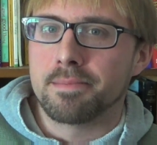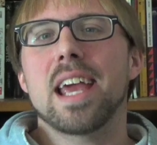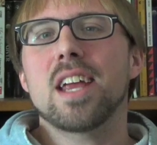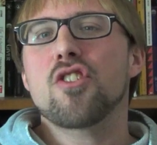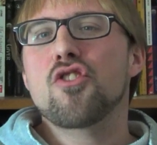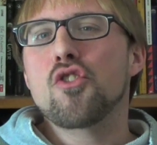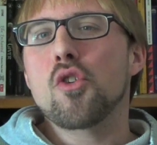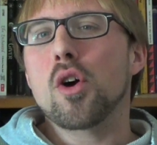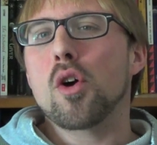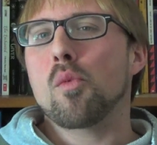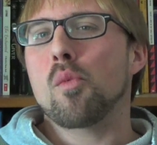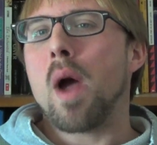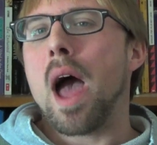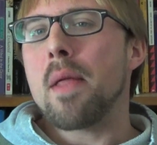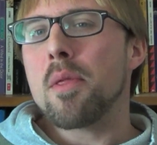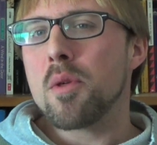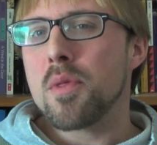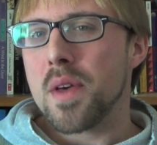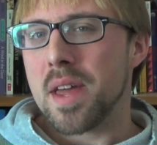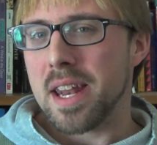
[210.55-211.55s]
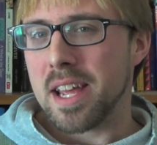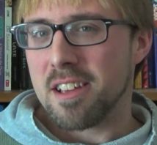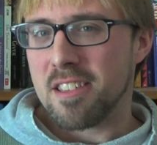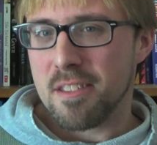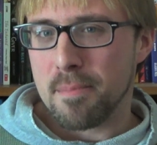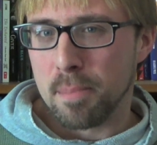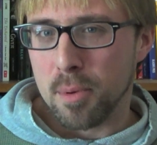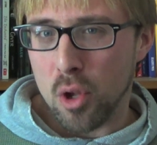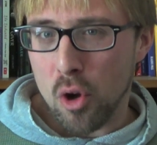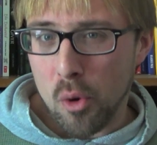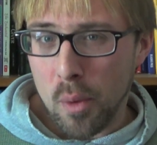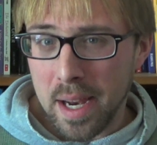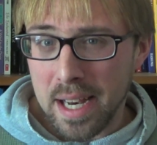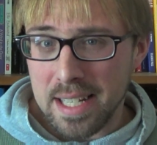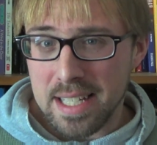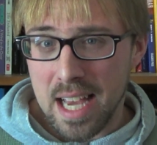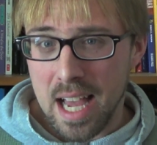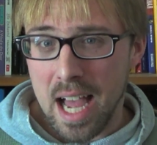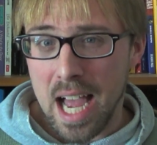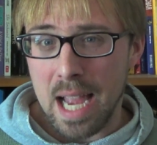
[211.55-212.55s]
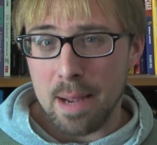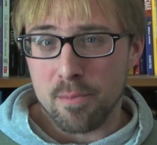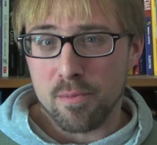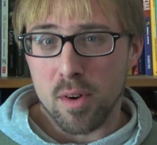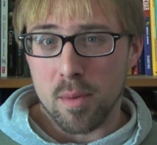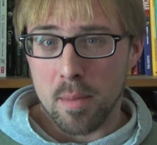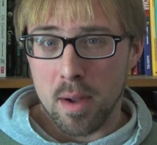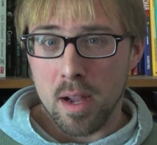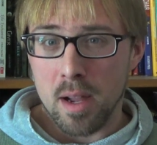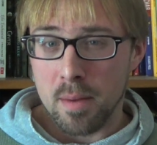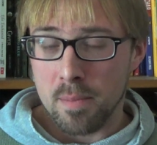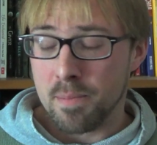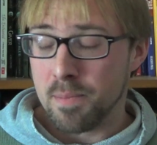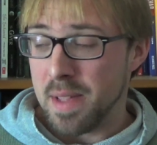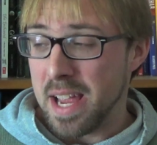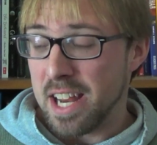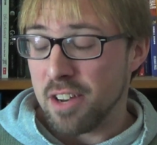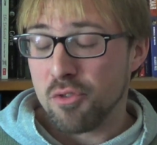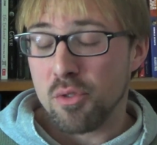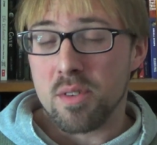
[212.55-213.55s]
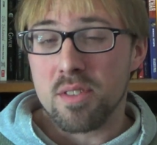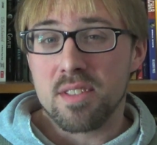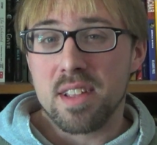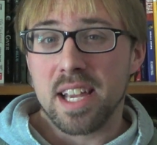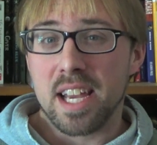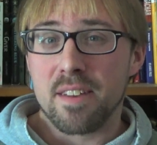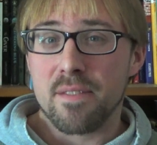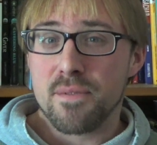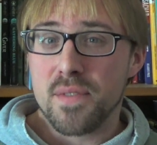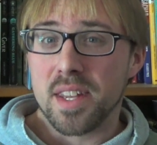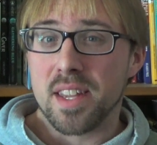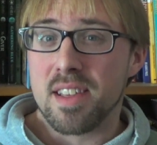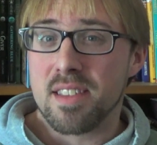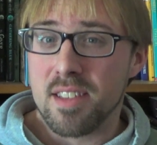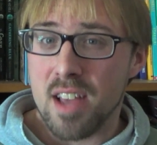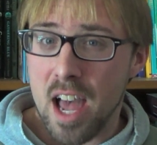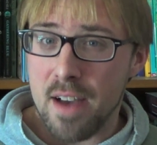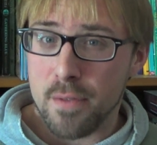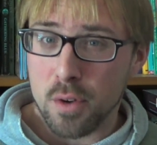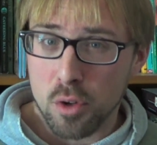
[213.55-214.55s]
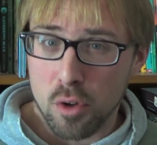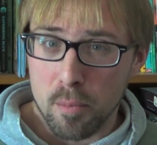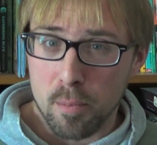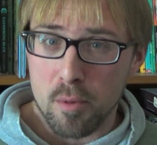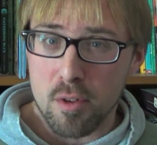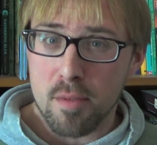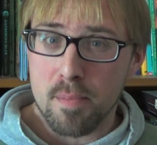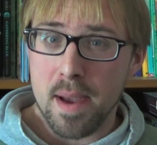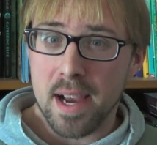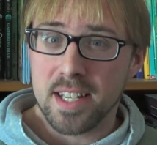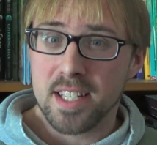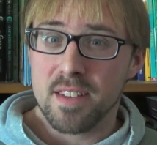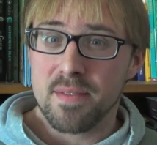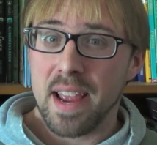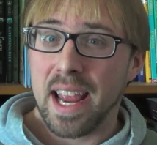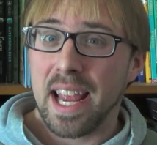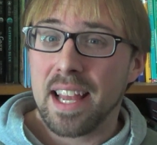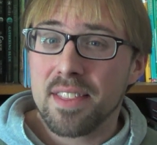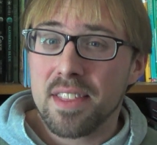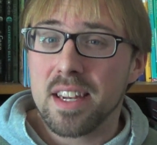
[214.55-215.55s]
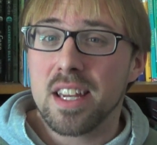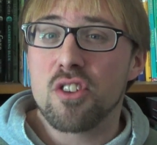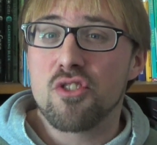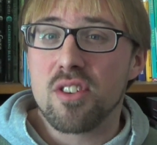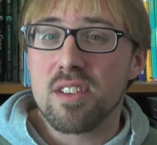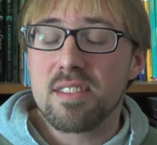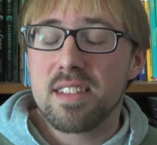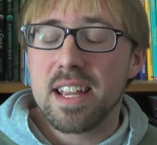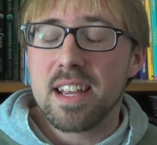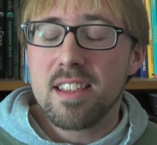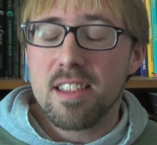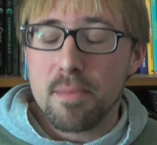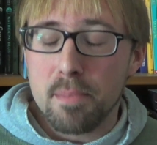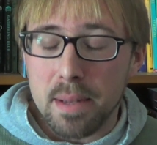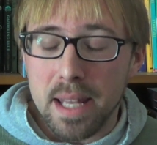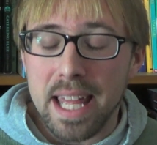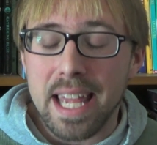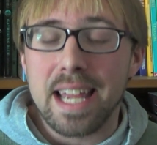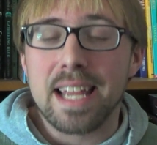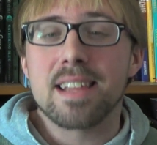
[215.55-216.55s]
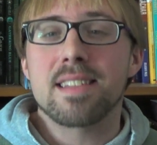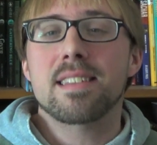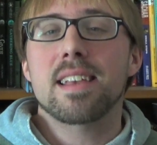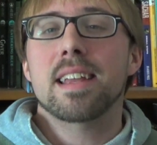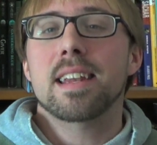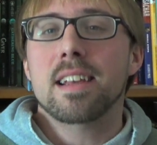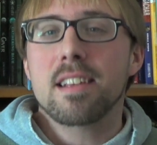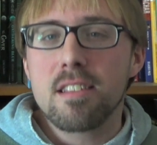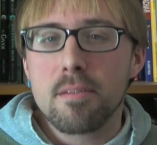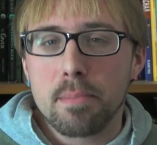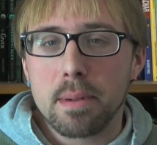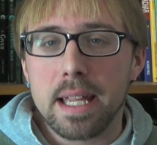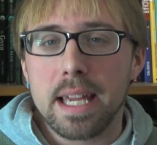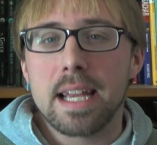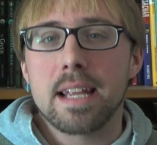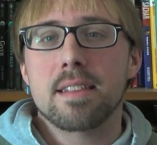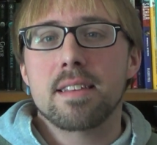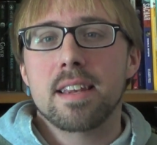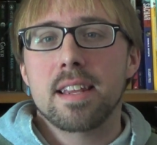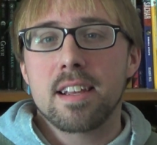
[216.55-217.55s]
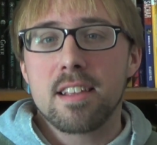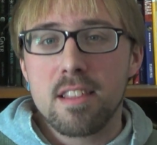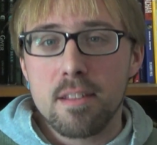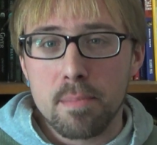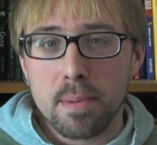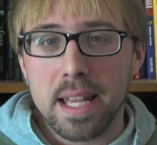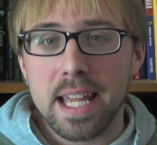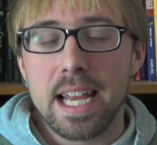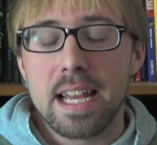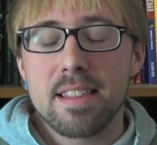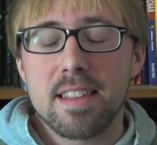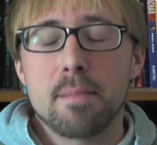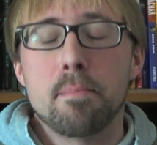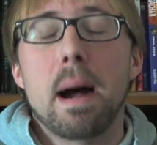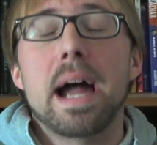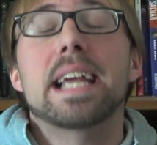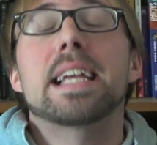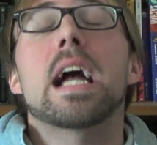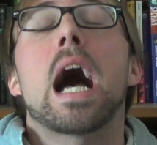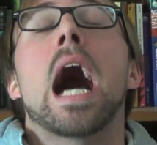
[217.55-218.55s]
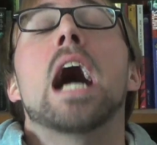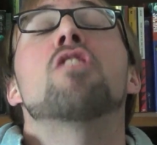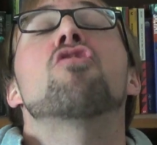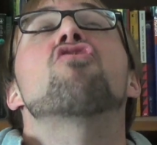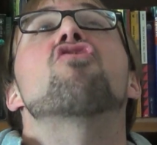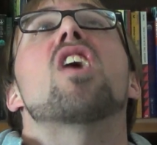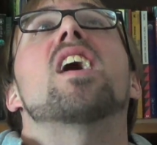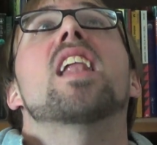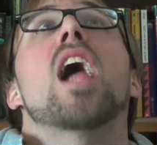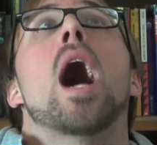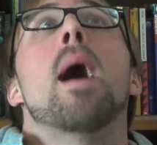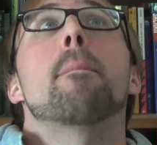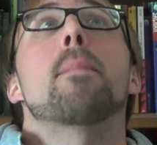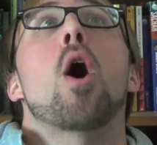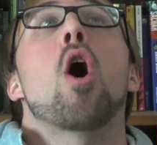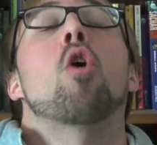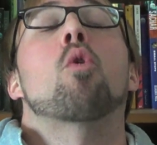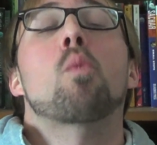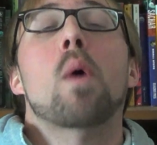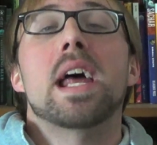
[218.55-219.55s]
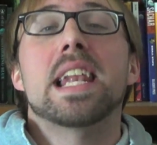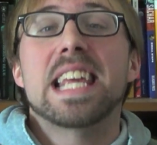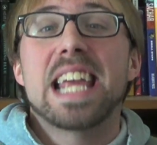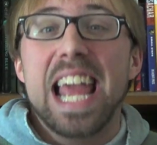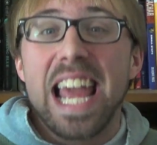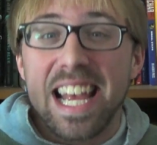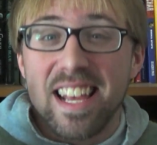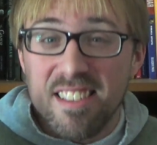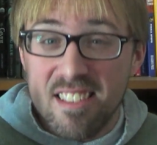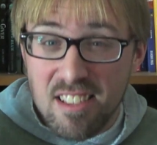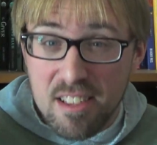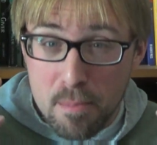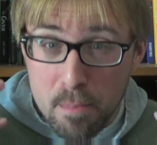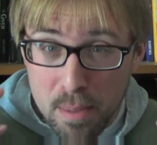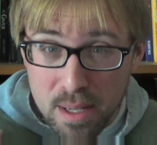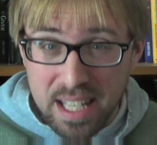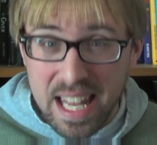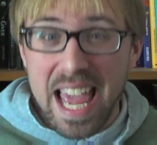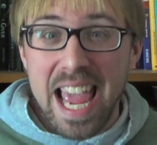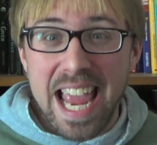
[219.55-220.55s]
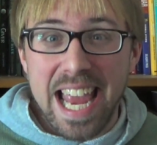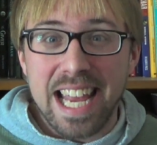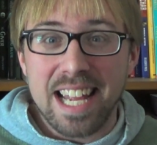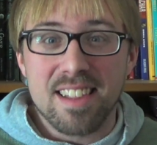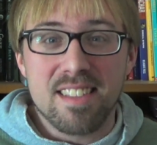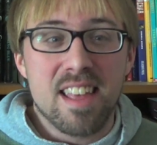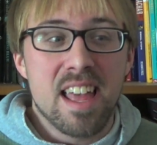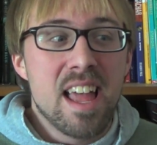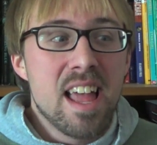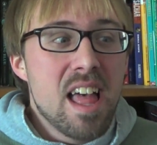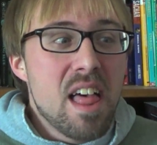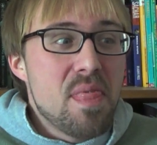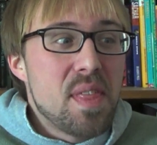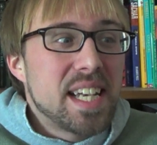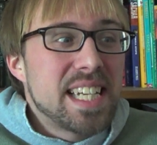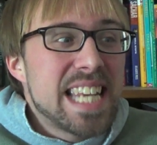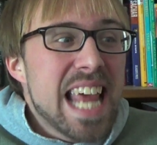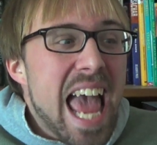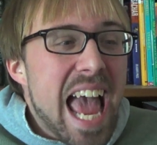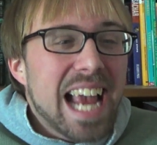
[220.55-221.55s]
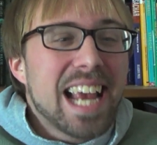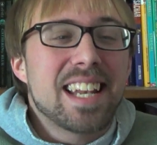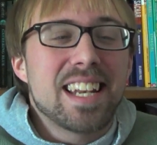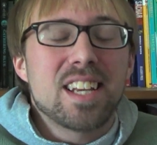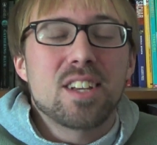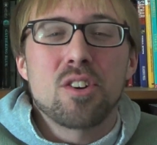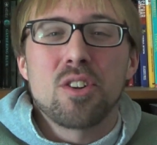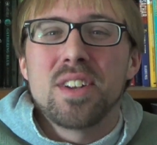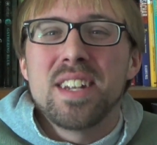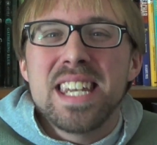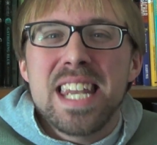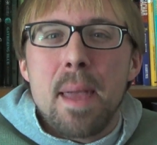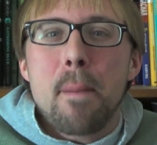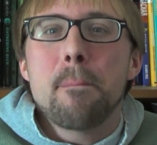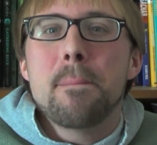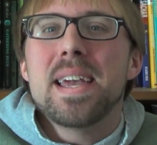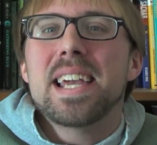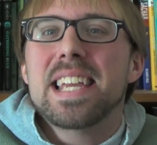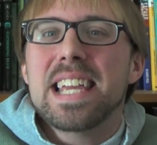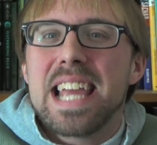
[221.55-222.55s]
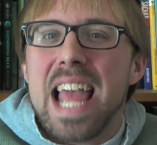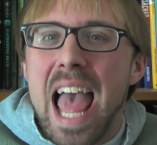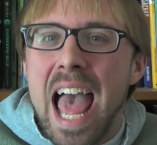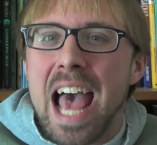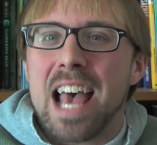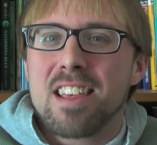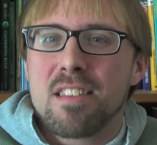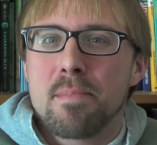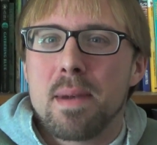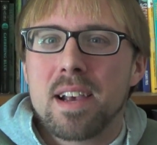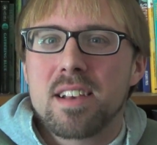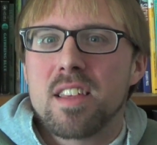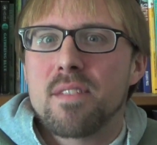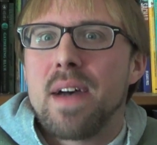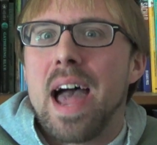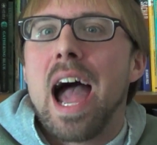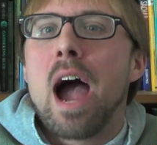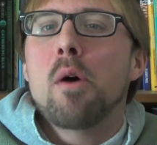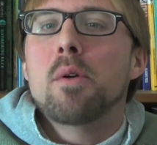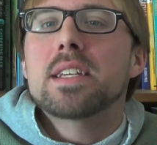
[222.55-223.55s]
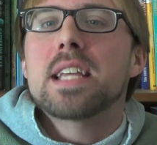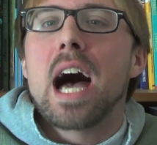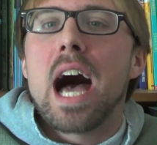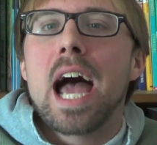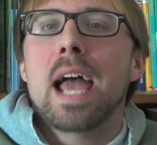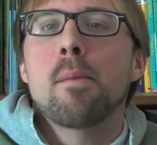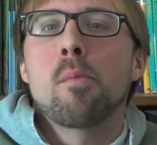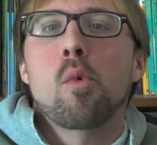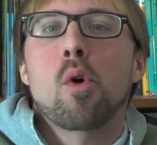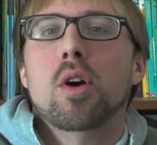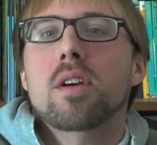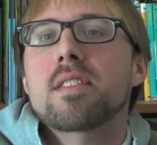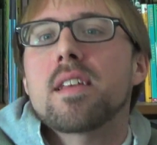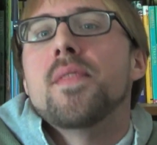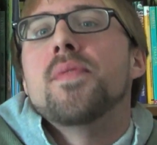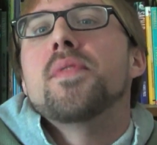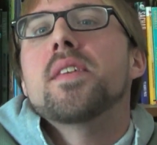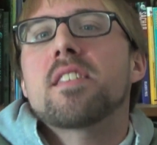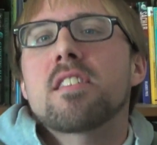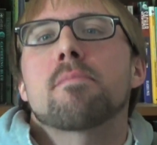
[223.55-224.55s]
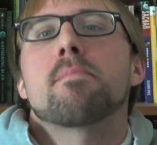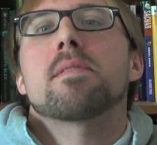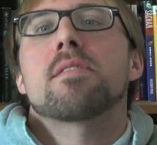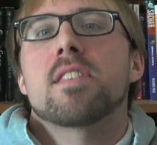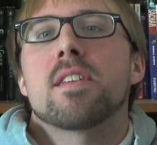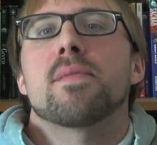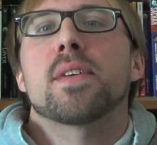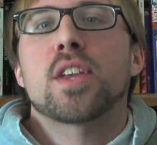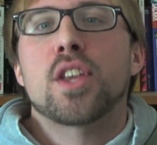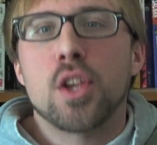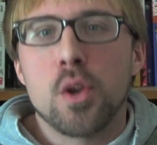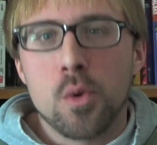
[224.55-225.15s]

In short, rather than exploring time from a interesting and philosophical perspective, Anthony just explains and explains and explains, and my god, shut up already, explains the technical nitpicky aspects of how time works in this specific